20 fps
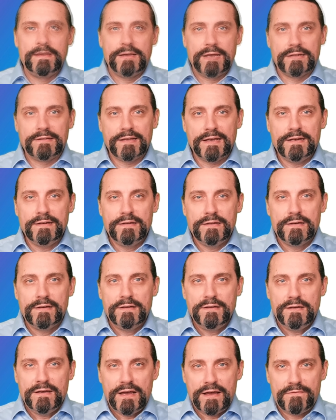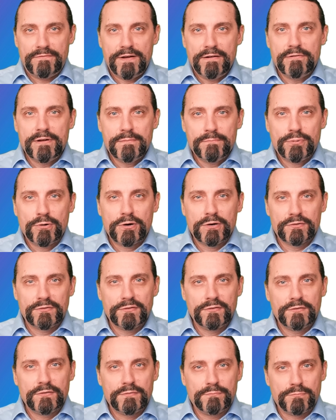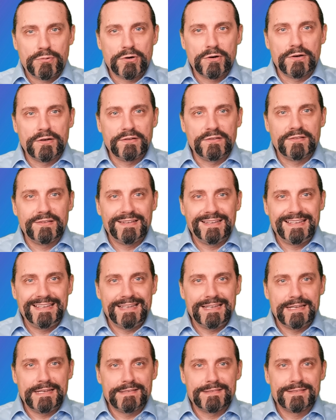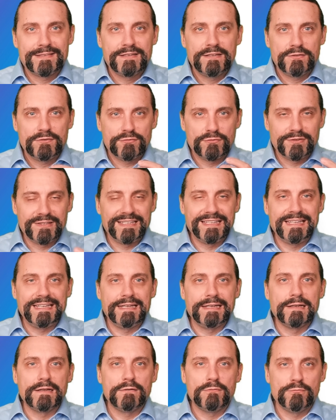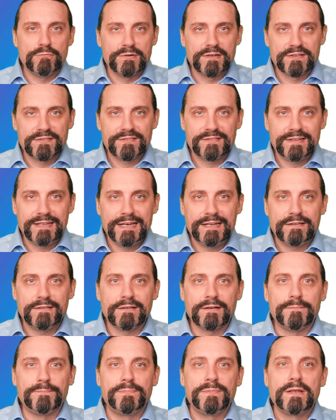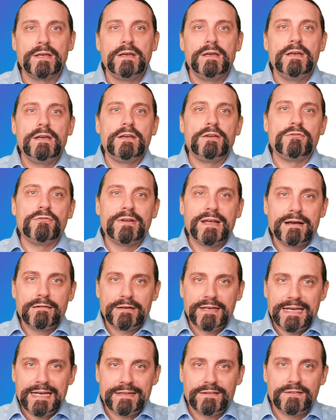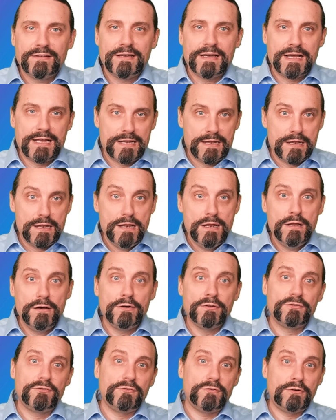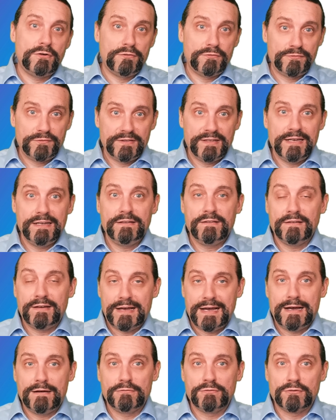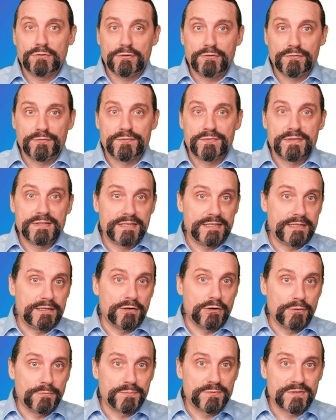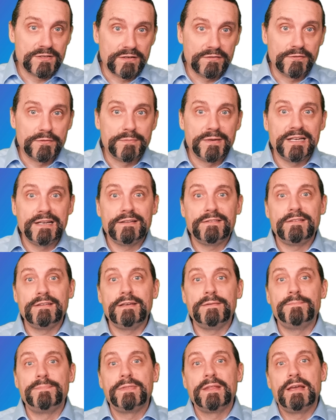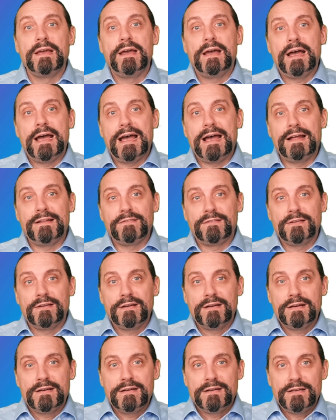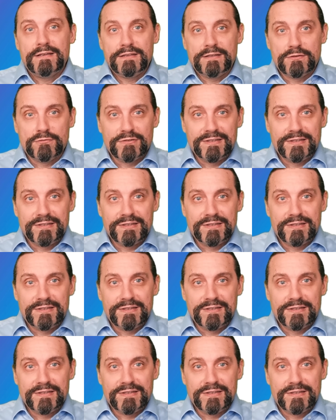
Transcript: And then a very important point is to deal with data. You now get a lot of data out of the observability, and you